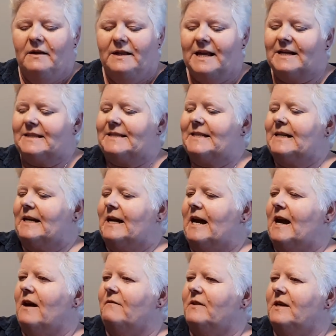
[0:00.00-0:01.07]
next thing I
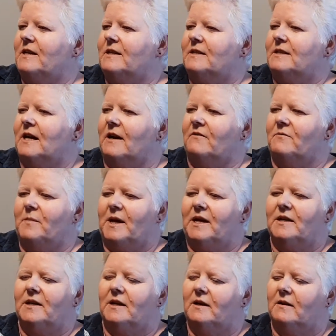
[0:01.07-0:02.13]
have is I've
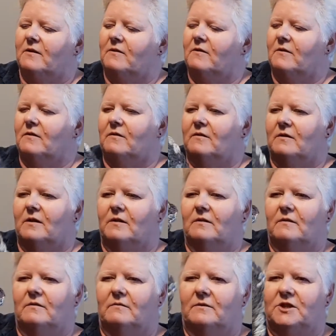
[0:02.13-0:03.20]
made
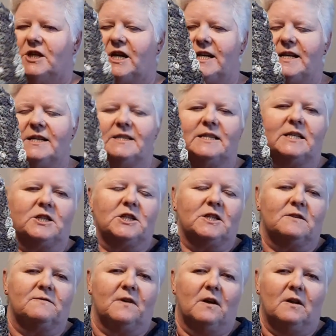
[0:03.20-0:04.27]
Jada and
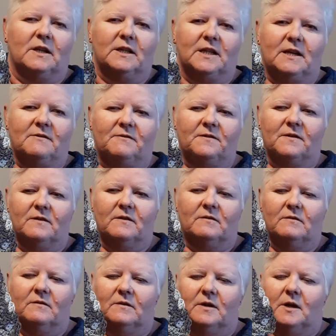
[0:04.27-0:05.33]
Stitches Falling Leaf
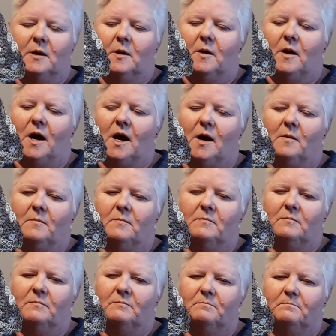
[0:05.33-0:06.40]

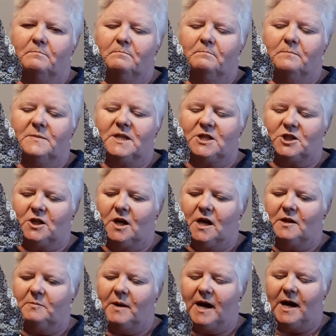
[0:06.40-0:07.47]
um,
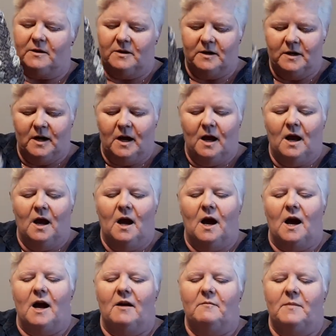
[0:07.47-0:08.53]
dishcloth pattern.
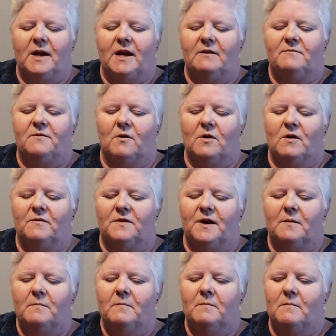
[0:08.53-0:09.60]
I made four of
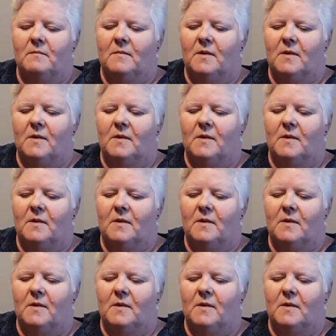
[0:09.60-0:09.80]
them.